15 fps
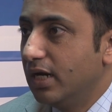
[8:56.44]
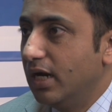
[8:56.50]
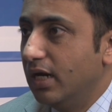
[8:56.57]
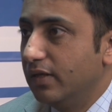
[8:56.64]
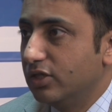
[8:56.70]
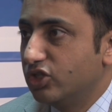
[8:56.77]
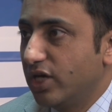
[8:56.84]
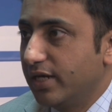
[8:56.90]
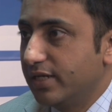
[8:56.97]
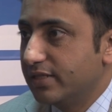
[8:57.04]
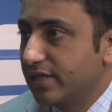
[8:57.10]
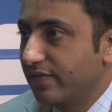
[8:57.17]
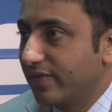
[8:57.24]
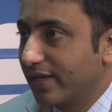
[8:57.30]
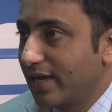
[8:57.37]
Uh, the Chinese
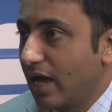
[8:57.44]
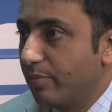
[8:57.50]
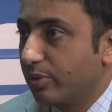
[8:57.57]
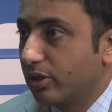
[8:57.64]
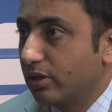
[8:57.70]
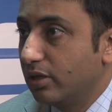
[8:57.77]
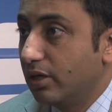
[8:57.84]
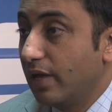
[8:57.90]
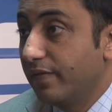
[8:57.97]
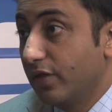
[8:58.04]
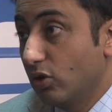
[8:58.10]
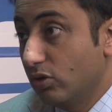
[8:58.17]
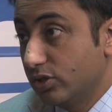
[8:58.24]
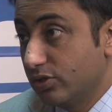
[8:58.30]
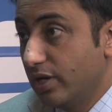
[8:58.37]
have the capital, and they
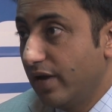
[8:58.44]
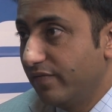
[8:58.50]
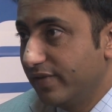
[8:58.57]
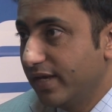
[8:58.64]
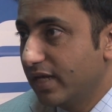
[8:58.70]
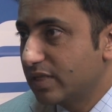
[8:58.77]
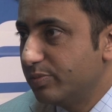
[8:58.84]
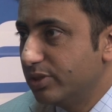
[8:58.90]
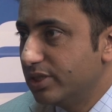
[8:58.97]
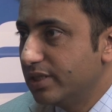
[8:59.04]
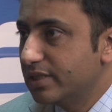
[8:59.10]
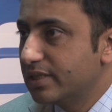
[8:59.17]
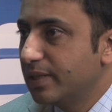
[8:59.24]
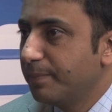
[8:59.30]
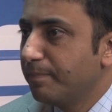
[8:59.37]
also have the
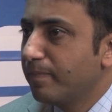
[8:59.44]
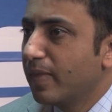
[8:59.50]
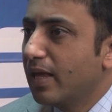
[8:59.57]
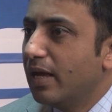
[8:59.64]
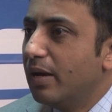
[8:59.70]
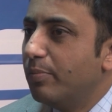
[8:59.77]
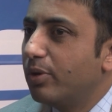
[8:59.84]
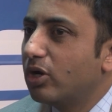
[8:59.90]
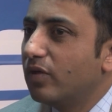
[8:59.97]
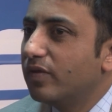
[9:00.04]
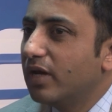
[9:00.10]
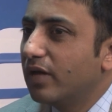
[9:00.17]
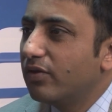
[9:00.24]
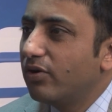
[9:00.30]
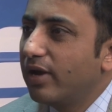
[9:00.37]
expertise. But on
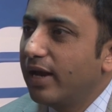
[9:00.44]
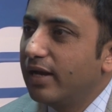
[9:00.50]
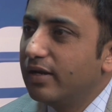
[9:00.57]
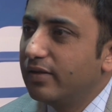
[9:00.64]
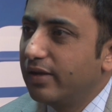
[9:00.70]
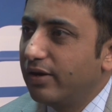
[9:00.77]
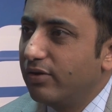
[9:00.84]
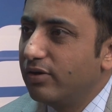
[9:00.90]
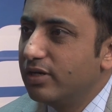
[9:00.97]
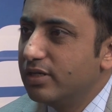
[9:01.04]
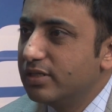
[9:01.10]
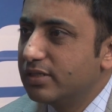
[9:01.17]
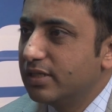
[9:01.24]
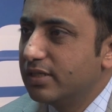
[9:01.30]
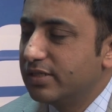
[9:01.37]
the other hand, there
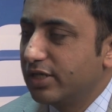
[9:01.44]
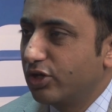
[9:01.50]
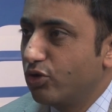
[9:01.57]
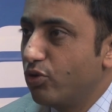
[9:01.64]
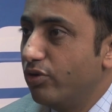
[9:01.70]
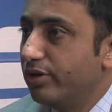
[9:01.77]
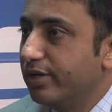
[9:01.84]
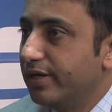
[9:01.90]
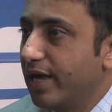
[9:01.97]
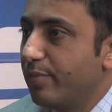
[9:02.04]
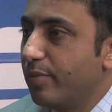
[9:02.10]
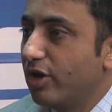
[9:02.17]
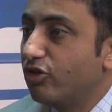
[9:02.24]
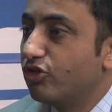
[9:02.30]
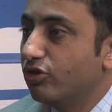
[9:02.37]
is a security
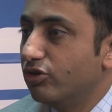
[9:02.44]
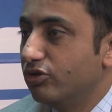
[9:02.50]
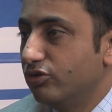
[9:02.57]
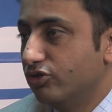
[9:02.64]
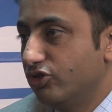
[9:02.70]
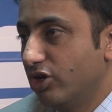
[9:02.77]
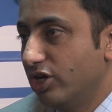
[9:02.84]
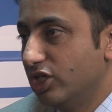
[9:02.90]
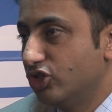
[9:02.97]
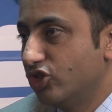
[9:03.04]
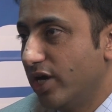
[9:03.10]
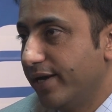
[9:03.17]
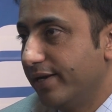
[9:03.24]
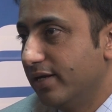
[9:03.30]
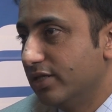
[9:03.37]
dimension to
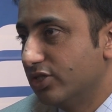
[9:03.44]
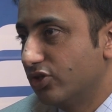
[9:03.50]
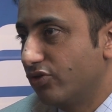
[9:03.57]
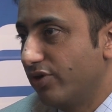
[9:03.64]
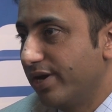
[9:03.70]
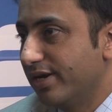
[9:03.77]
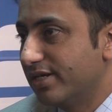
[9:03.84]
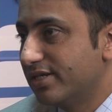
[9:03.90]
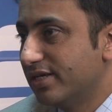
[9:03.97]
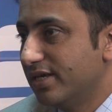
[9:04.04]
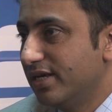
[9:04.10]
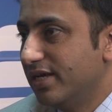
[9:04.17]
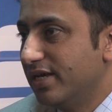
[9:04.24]
China's great